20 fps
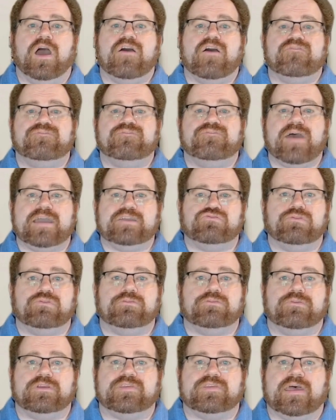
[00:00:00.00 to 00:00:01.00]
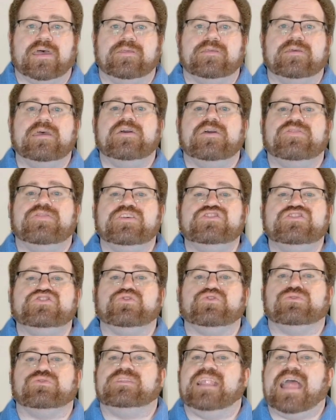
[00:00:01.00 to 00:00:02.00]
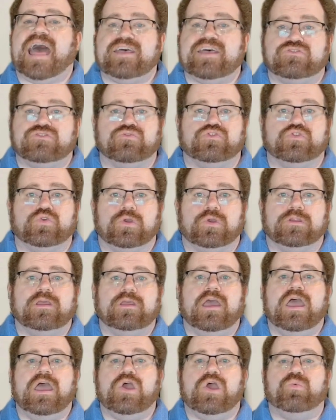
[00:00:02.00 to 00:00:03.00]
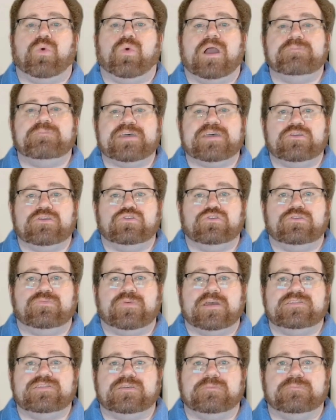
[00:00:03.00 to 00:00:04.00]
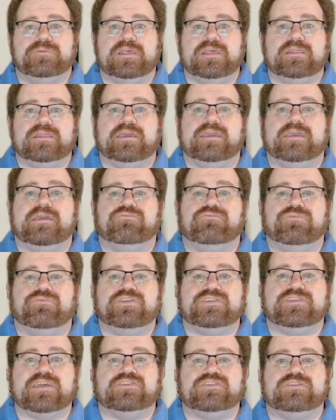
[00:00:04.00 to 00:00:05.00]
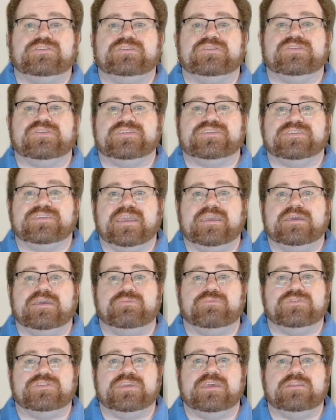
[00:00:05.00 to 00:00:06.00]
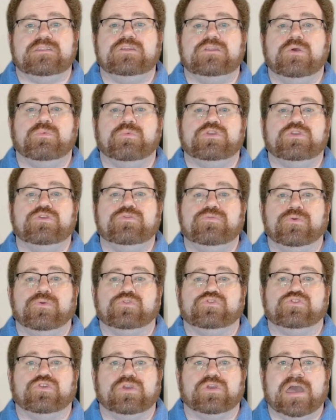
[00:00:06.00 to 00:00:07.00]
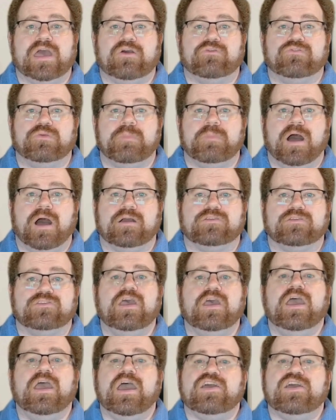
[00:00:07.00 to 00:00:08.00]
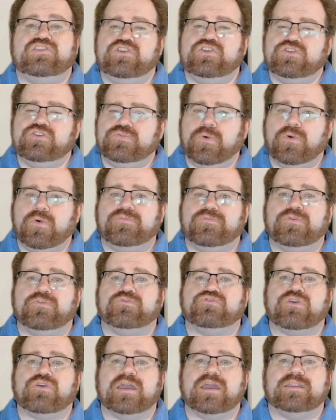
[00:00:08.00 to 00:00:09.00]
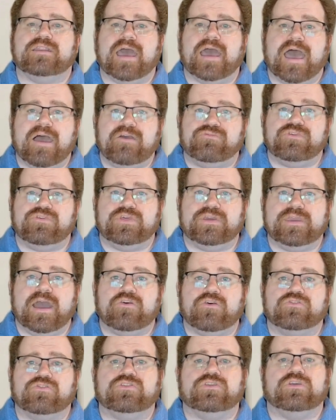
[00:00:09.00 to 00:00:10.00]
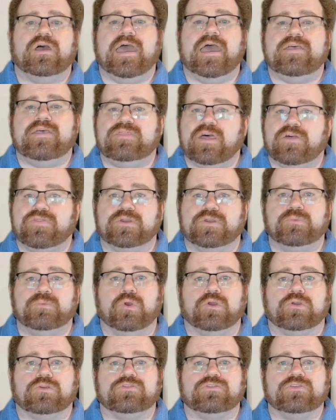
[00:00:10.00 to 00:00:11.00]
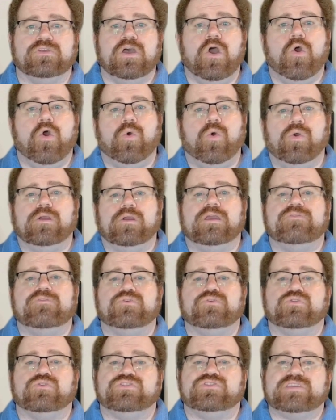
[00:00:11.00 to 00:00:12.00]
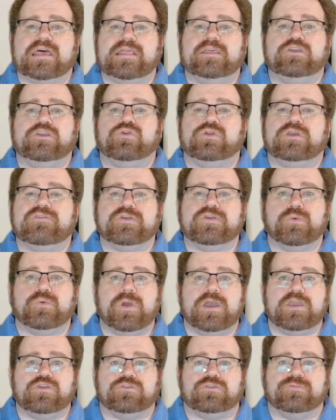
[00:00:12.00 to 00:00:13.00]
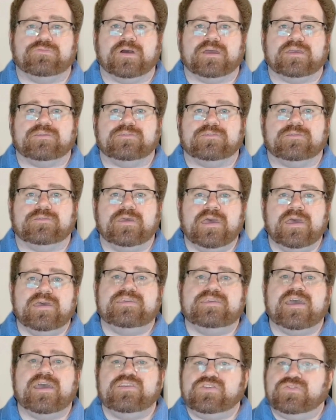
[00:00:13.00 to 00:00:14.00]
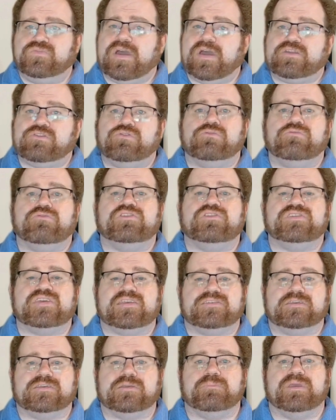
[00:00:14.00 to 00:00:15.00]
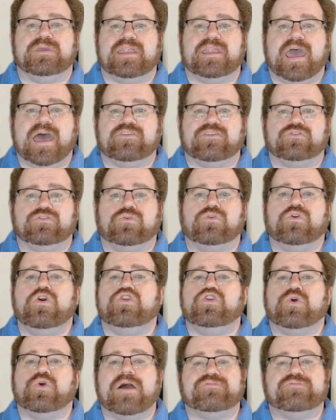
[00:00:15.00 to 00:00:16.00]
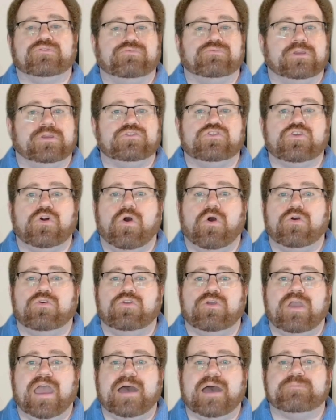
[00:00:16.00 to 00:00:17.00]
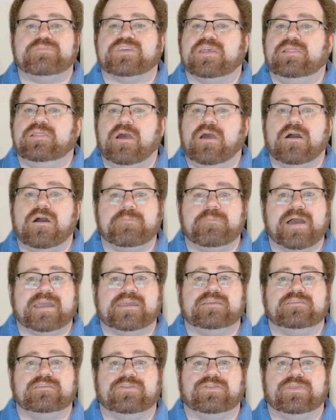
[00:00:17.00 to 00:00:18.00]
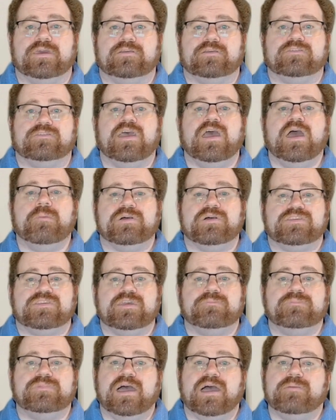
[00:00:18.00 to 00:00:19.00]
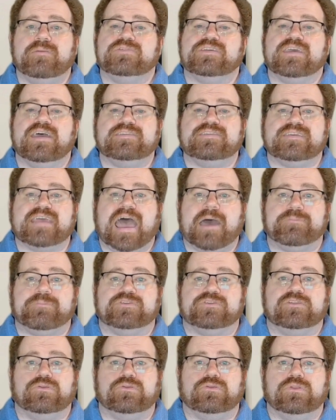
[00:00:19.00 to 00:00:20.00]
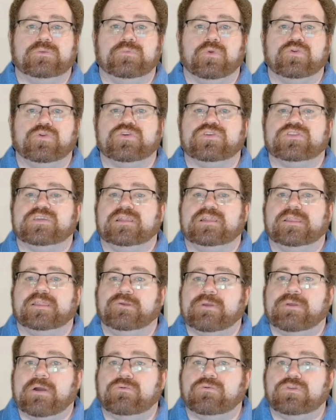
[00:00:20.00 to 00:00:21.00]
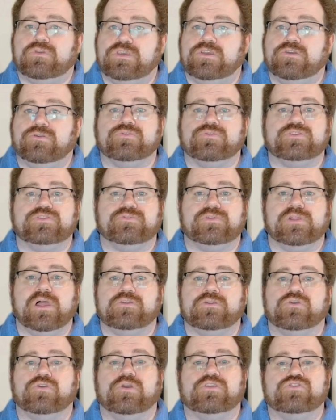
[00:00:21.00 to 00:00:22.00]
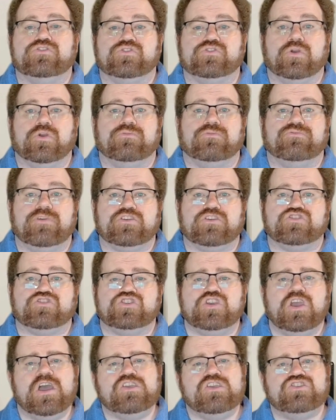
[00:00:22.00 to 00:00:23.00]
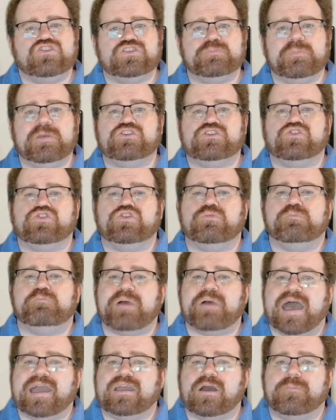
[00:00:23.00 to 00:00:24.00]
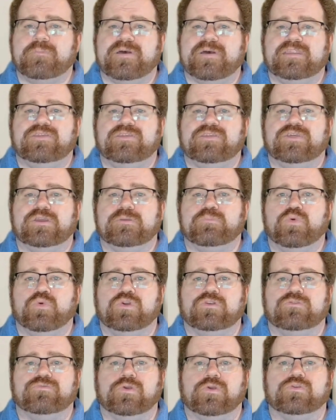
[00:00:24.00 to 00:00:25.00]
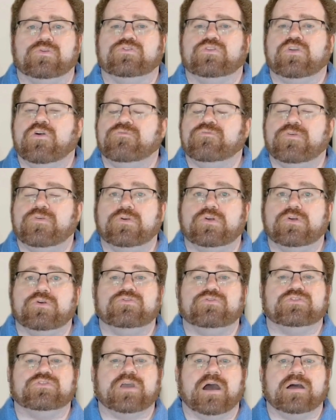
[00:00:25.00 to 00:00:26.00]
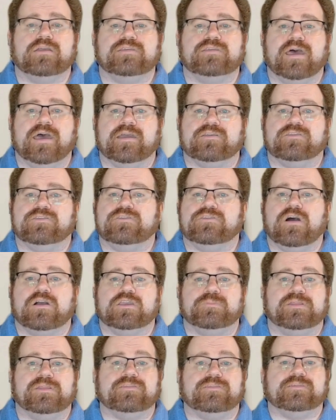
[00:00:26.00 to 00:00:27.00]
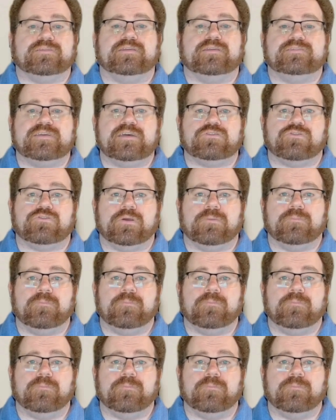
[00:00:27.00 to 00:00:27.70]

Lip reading: Factory reset. This is your last resort. It wipes out your device completely and resets to the state it was in when you first took it out of the box. It's useful if you've tried everything else and nothing works, or if you're selling or giving away your device. Yes, factory resets can be a hassle. You'll have to reinstall all your apps and log back into things, but sometimes it's absolutely worth it to clear out years of clutter and start fresh. Just make sure you back up anything important first: photos, contacts, documents, etc.